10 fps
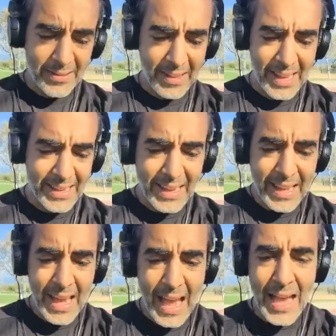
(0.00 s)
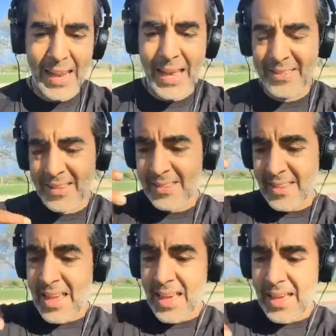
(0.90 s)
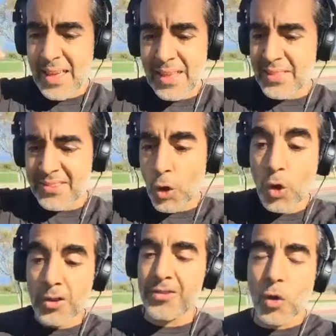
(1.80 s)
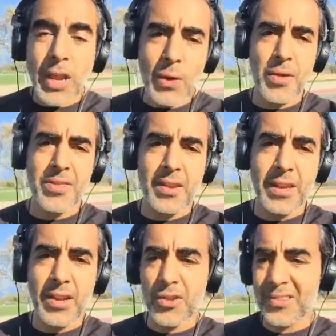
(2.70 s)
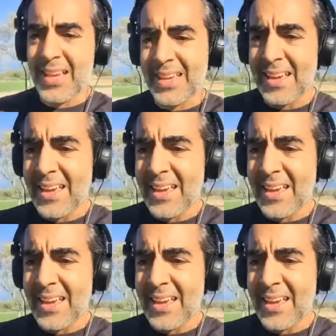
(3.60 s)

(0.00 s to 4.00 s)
it's like, and it's and the soul is okay with it. You know, it's like